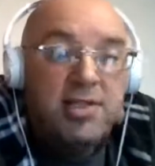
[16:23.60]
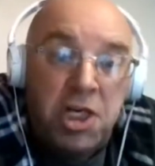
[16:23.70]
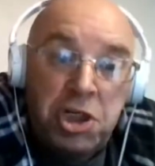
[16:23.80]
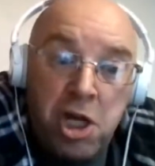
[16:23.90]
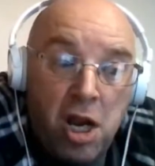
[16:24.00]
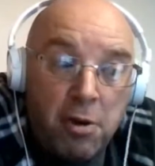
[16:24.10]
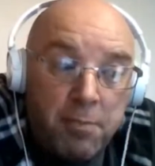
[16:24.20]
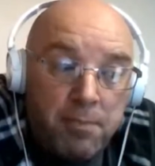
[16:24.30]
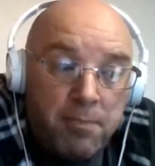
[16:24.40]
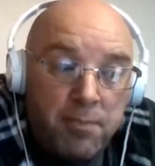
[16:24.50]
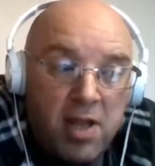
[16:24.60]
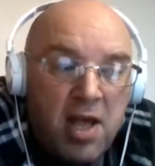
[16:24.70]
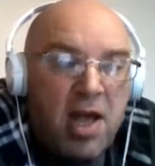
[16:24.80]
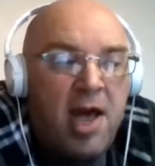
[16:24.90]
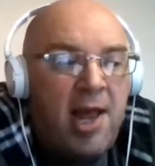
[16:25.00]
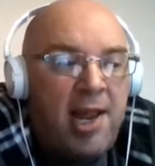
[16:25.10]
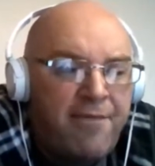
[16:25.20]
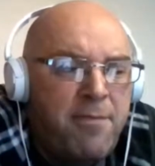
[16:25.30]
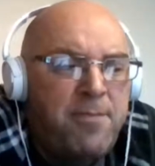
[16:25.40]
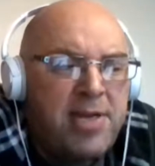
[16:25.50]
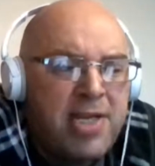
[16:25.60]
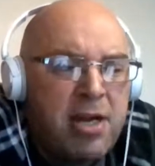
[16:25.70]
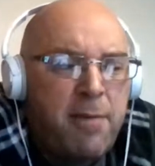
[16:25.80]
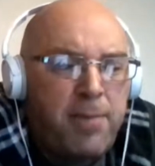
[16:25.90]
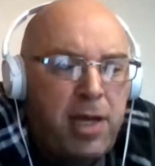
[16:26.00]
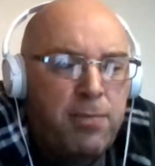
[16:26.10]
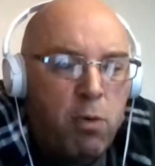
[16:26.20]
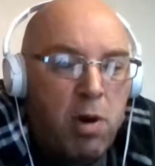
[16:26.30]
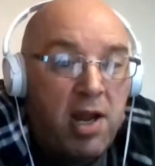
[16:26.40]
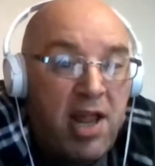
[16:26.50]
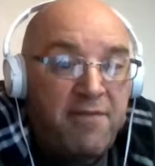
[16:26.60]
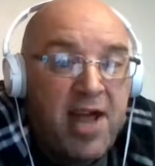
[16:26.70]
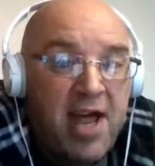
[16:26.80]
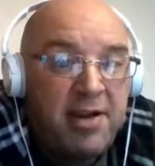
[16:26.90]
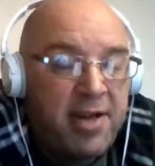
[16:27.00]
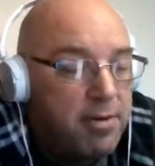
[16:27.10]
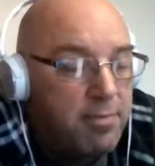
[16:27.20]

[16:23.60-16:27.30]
Did you know? 11% of people are left-handed.